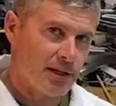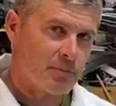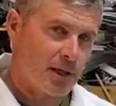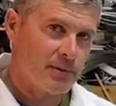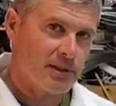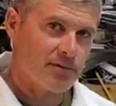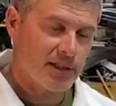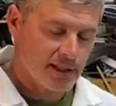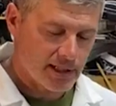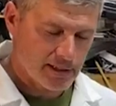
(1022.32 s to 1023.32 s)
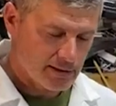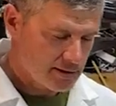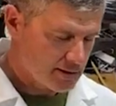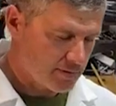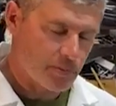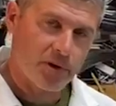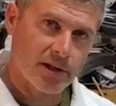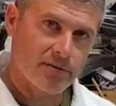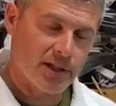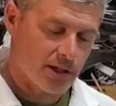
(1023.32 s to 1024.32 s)
out probably of the uh, of the
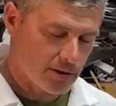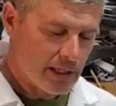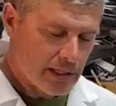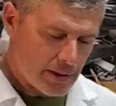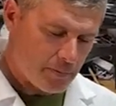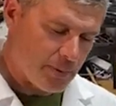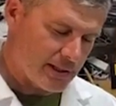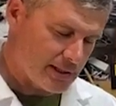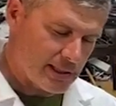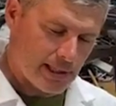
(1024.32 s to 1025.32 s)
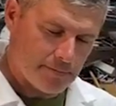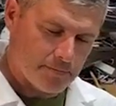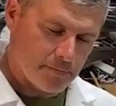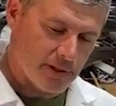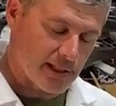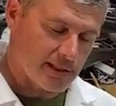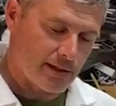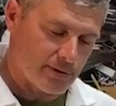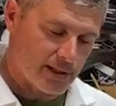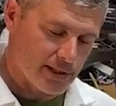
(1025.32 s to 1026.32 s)
product video. But um, but yes,
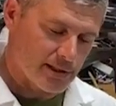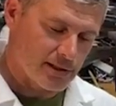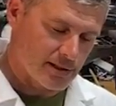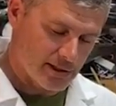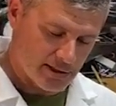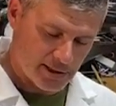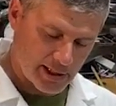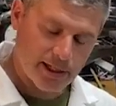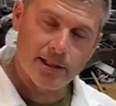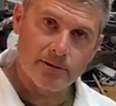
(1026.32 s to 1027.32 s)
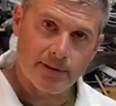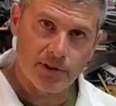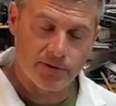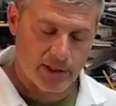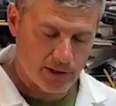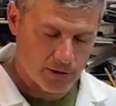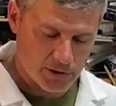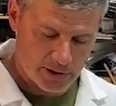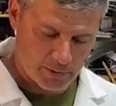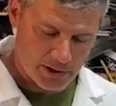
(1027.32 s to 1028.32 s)
definitely this is this is intended as a reference video,
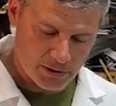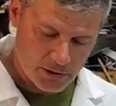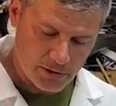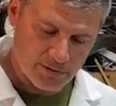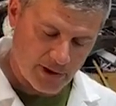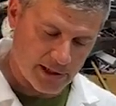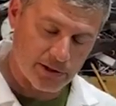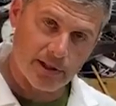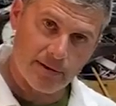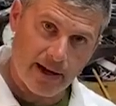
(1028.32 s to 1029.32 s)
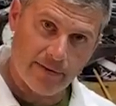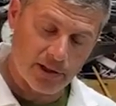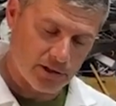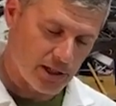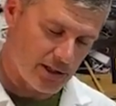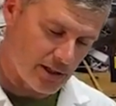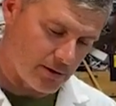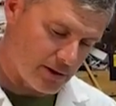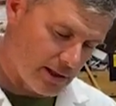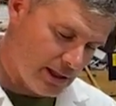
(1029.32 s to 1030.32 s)
so that when you do find yourself having to change
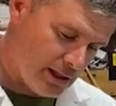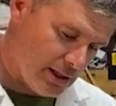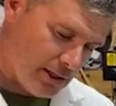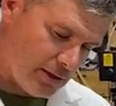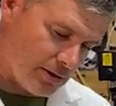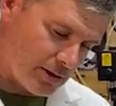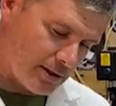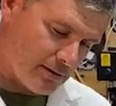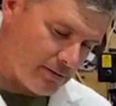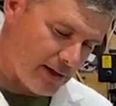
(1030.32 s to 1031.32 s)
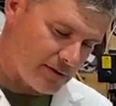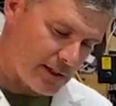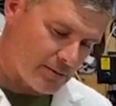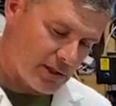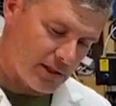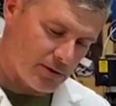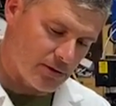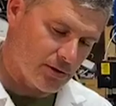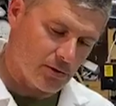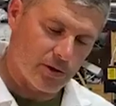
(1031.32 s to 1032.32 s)
out your valve stem
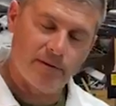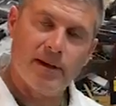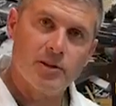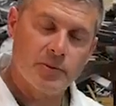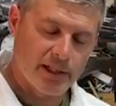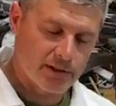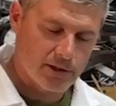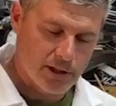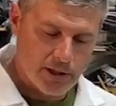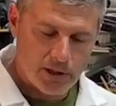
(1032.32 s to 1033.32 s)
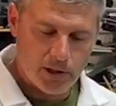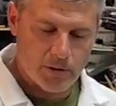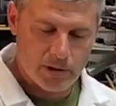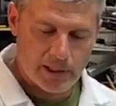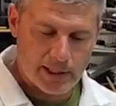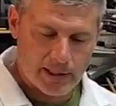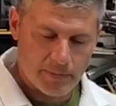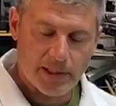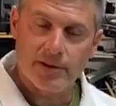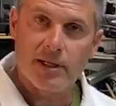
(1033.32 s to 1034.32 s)
seals or your valve springs, you will uh,
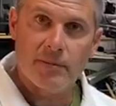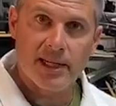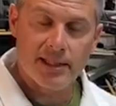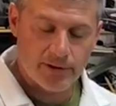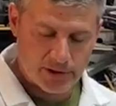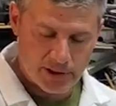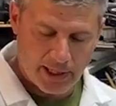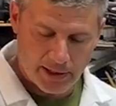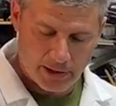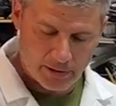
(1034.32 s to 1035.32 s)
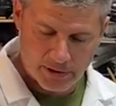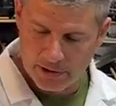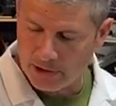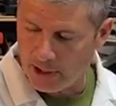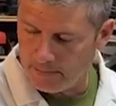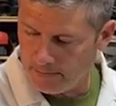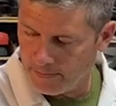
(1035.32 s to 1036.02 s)
be able to come back here and see how to use this job,